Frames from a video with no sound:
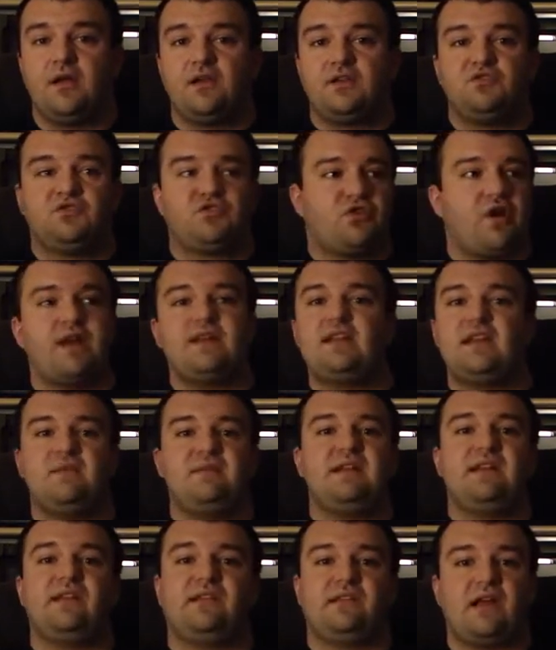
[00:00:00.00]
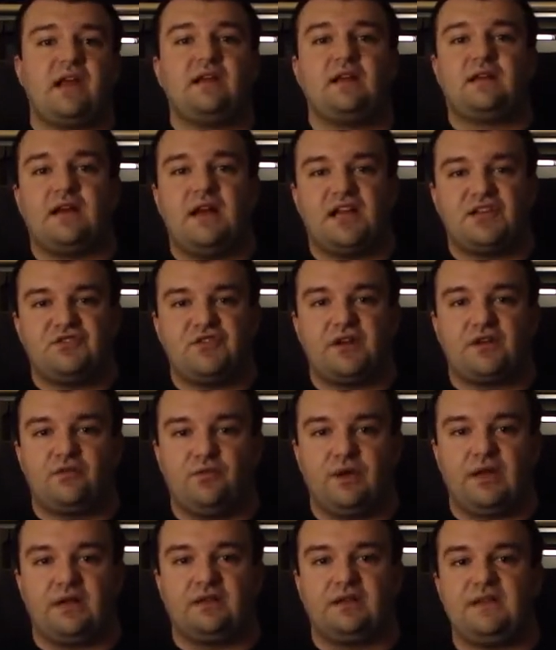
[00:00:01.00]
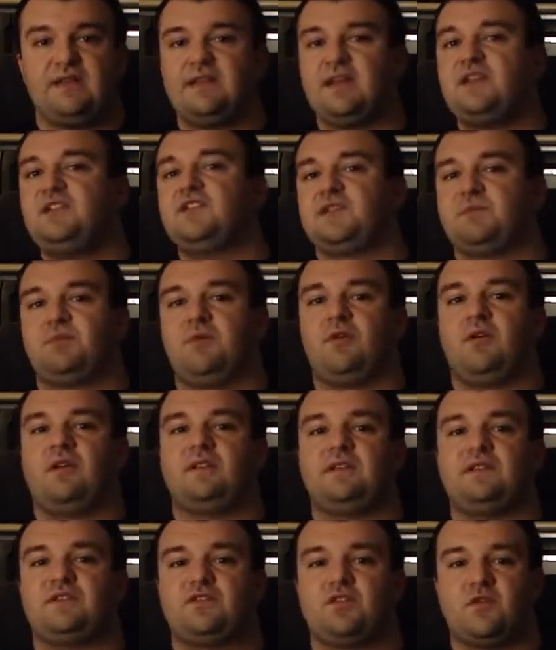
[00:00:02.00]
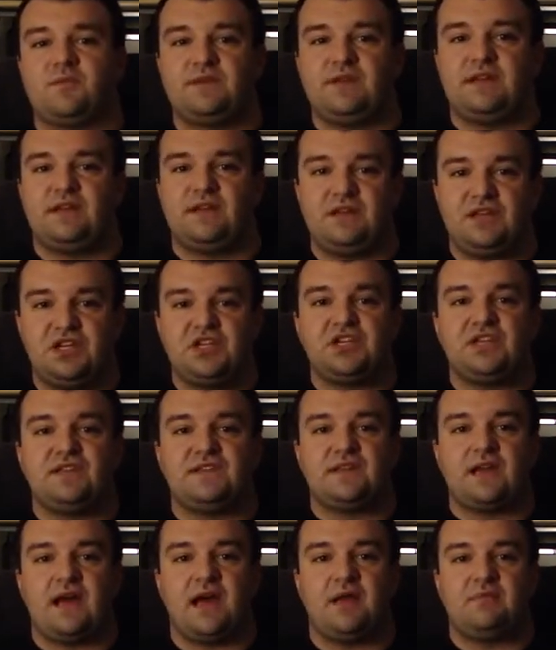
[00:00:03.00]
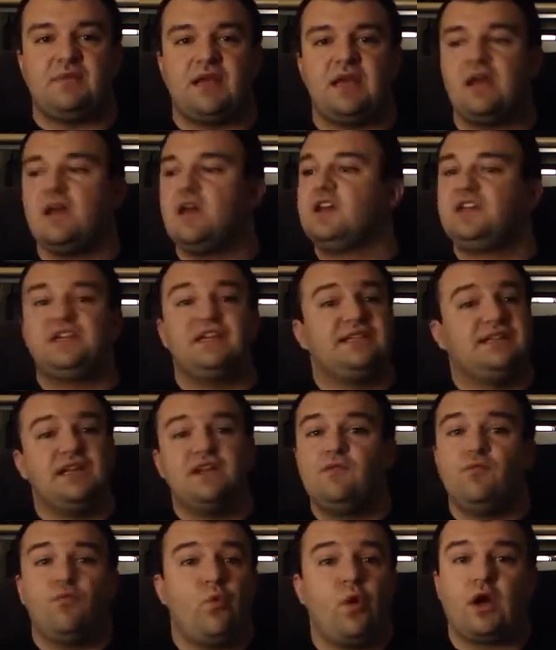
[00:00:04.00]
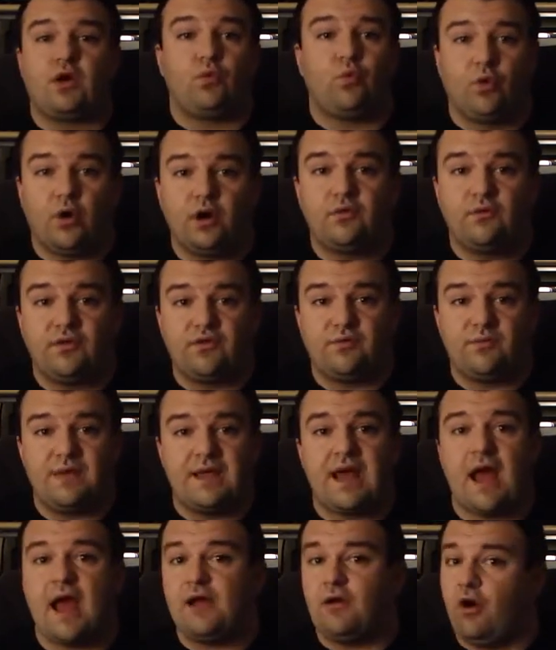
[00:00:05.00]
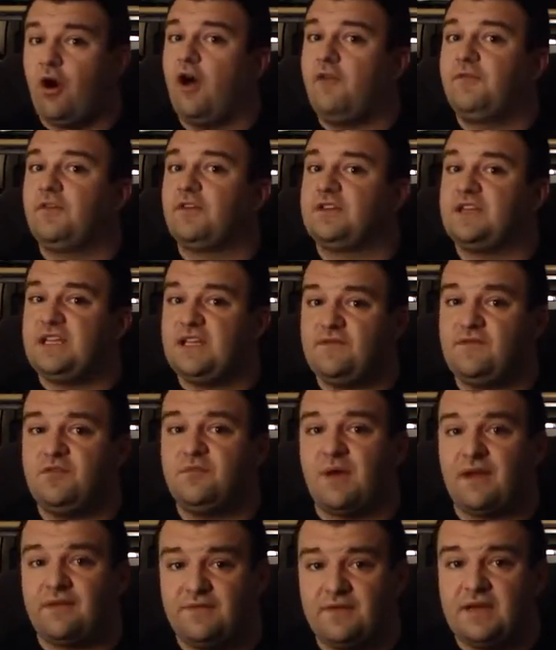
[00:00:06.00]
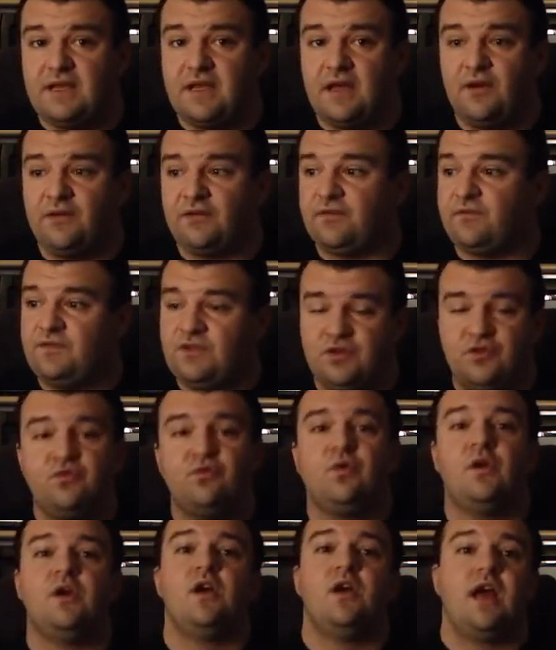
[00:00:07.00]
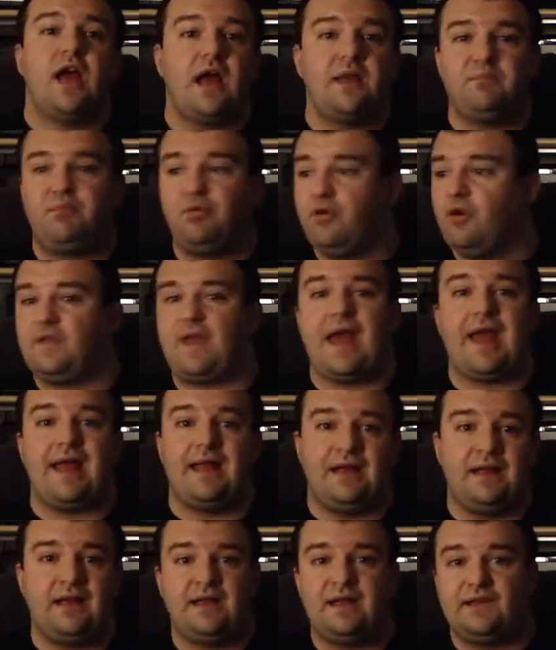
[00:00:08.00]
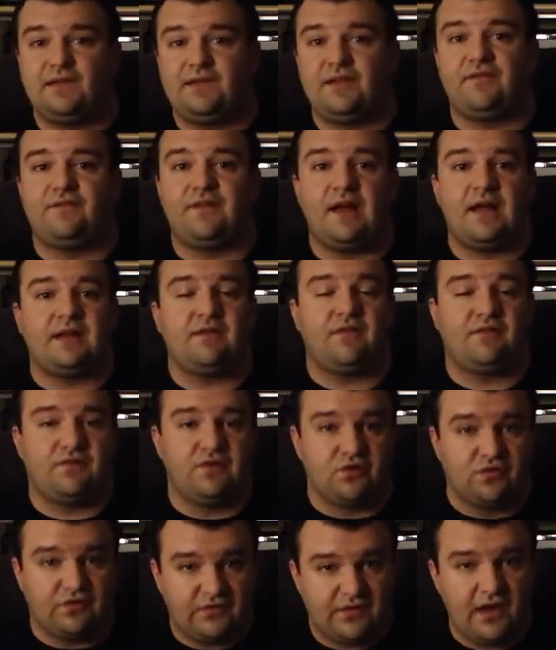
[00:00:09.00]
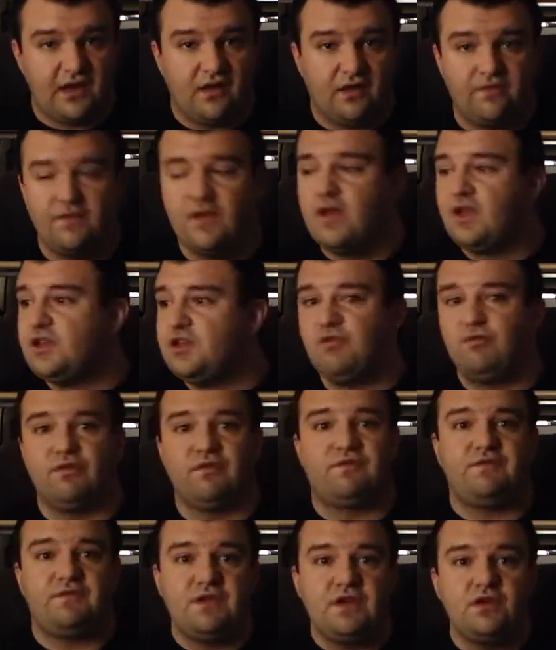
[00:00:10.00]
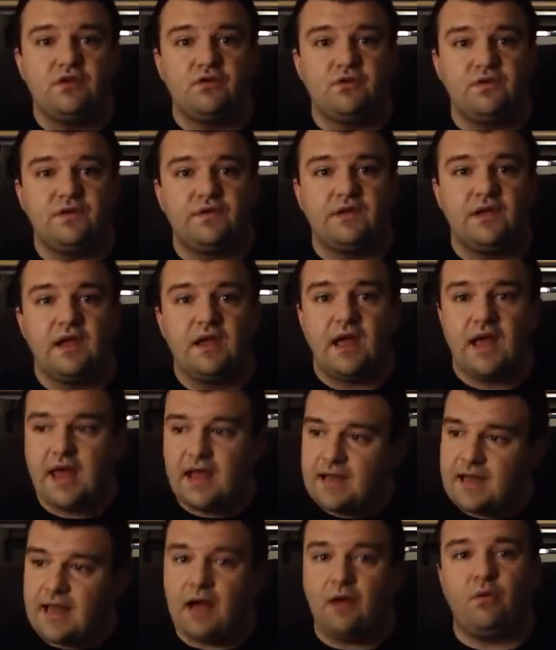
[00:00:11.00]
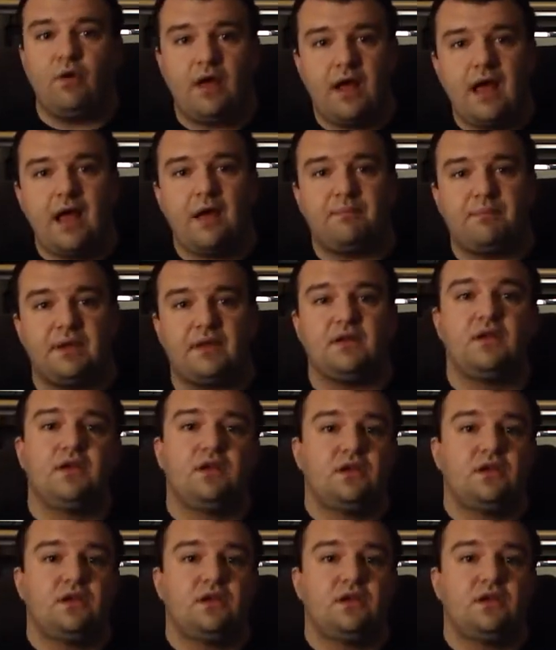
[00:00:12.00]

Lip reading: You tried to get me to sign the contract quickly. Then you sprung all these terms and conditions on me. You didn't want to work with me. I offered to give you my videos if you had put that editing and stuff on yourself. You refused. And now what happened?